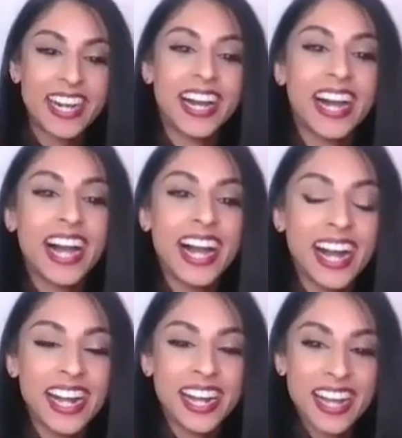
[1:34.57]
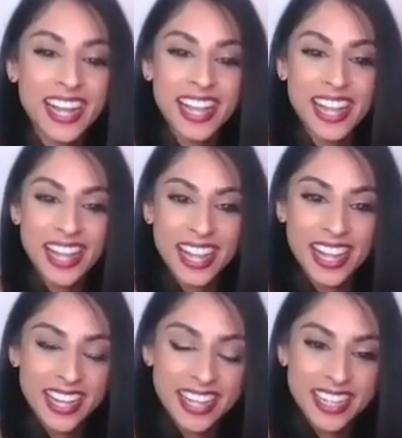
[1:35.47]

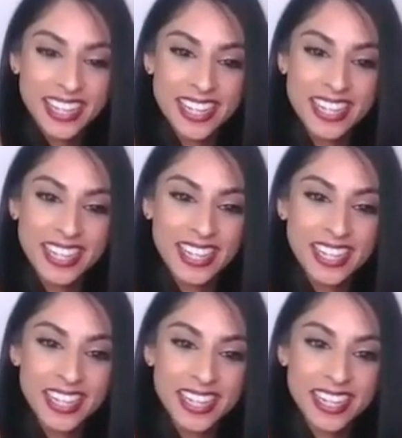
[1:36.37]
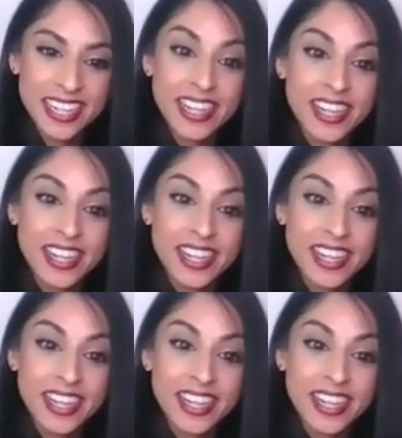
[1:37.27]
No words are spoken by the person on screen.